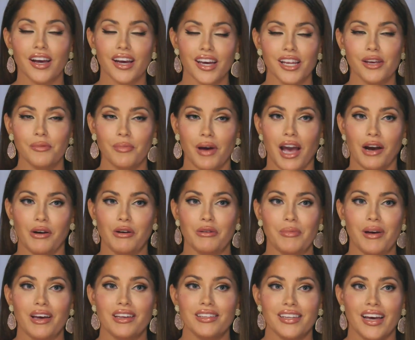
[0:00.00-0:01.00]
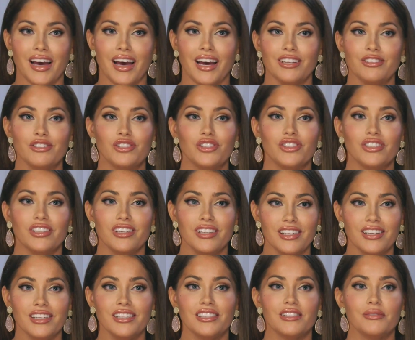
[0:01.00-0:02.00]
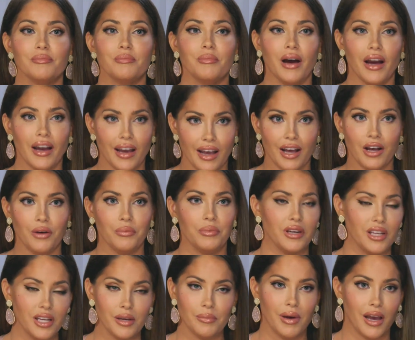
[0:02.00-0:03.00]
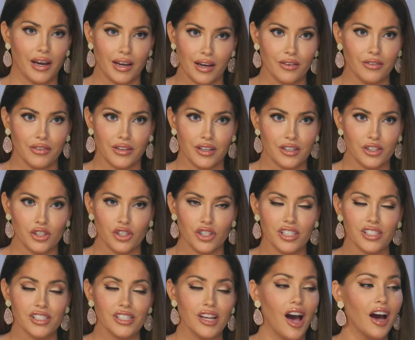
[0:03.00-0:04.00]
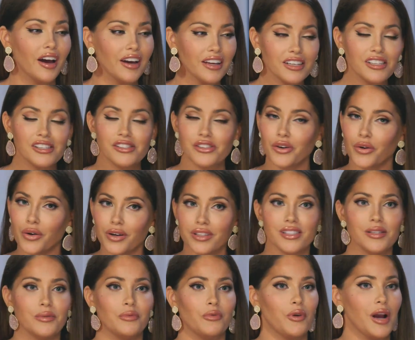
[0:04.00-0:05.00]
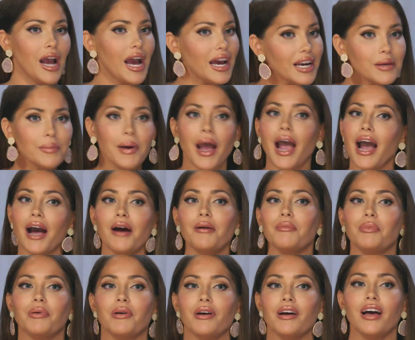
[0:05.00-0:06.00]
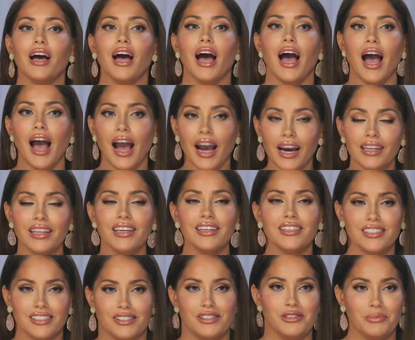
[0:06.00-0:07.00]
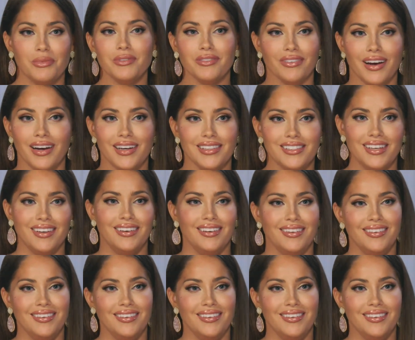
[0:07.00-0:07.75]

not getting back with my dad, she needs my help getting back out there. She's not gonna just go on some random app. I need to supervise.